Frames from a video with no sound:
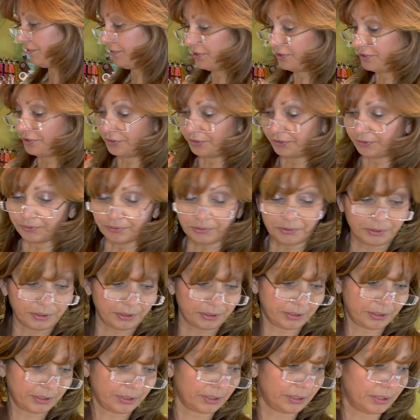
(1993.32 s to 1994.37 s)
to do.
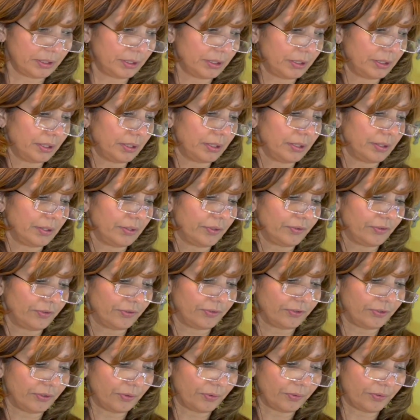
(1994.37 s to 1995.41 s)

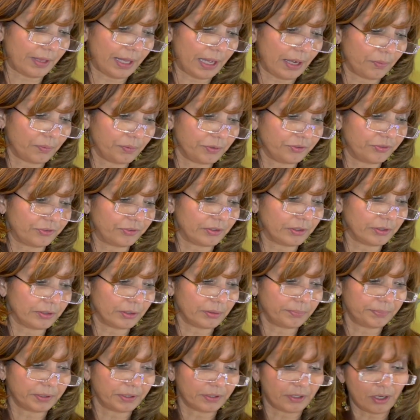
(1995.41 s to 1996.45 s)
So that was a
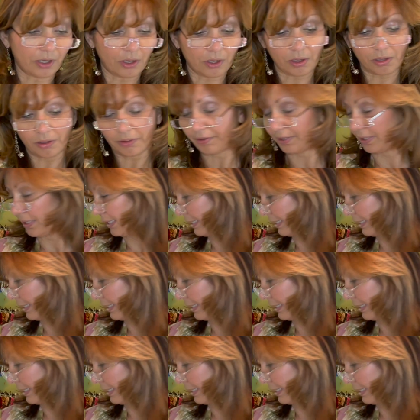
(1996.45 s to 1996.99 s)
little bit of haul that I